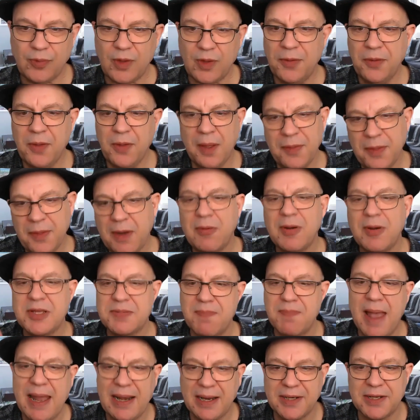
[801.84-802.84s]
there is
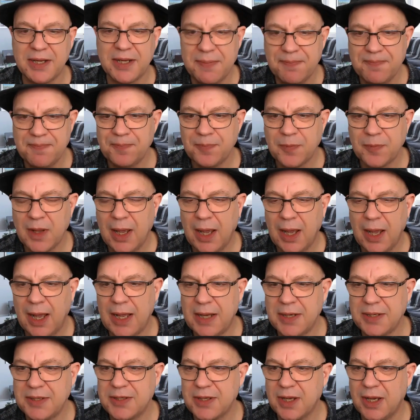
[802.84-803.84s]
melody.
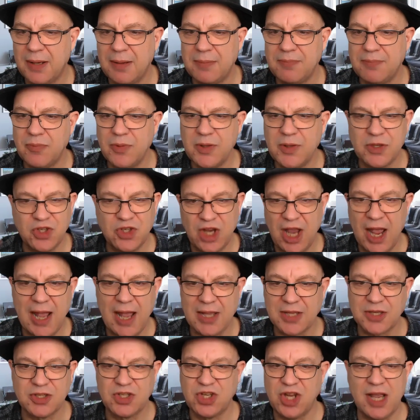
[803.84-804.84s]
And with
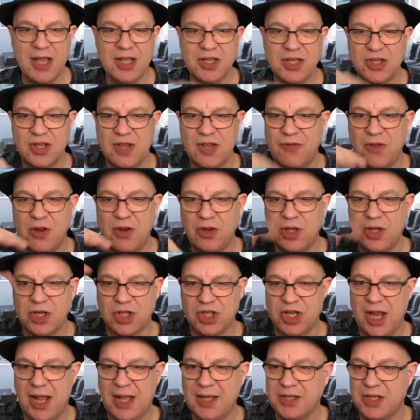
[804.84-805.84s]
jazz, if you look at
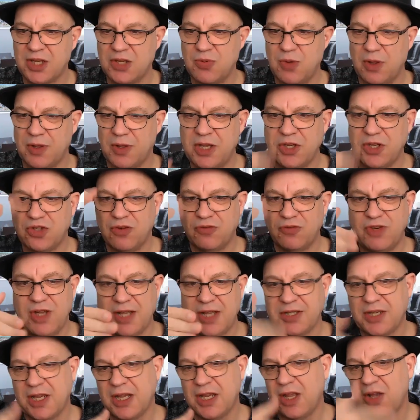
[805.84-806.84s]
jazz as well, the history of
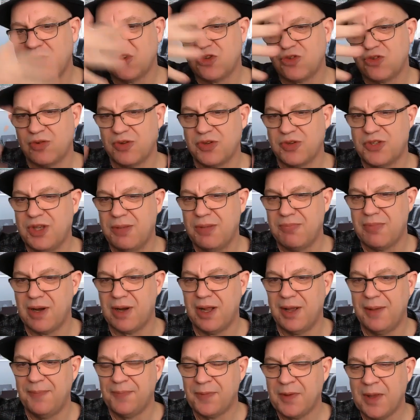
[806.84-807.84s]
jazz, it goes through a
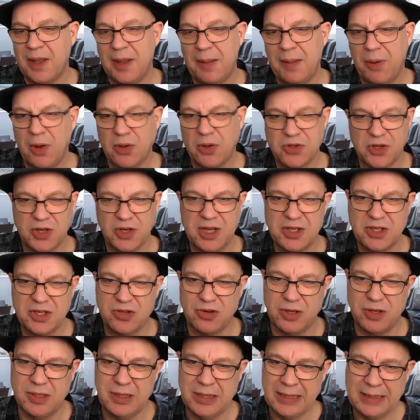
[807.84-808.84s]
similar potted
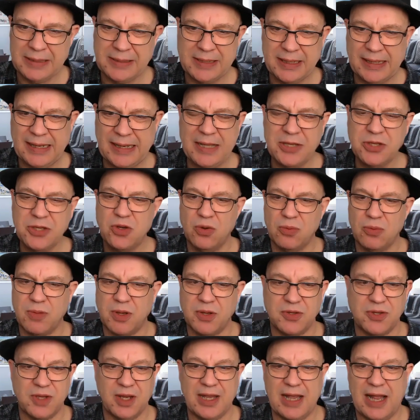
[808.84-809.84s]
history to classical
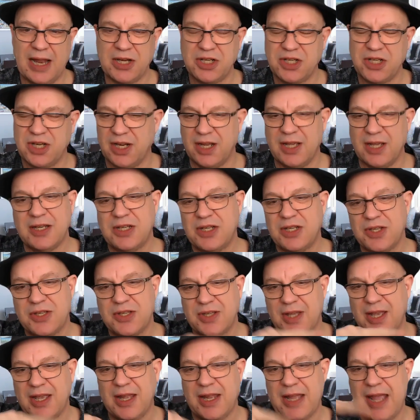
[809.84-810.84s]
music. Actually,
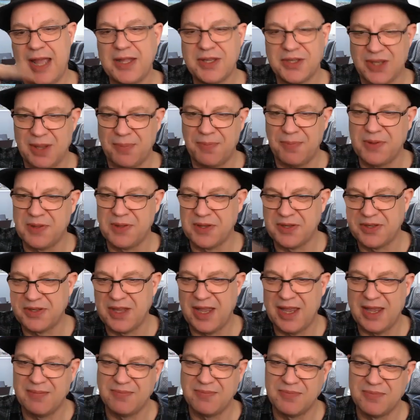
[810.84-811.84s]
it ends up in the
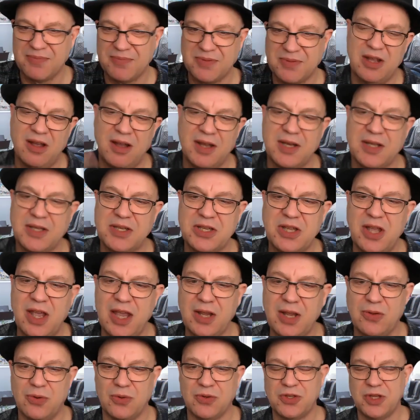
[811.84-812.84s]
same kind of
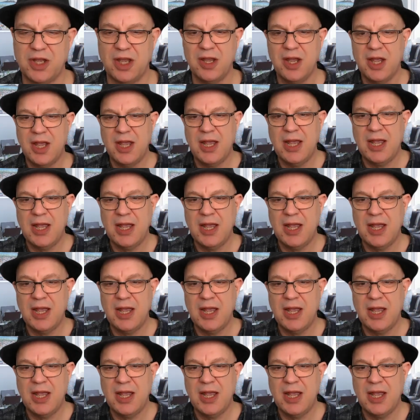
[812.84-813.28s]
cycle. So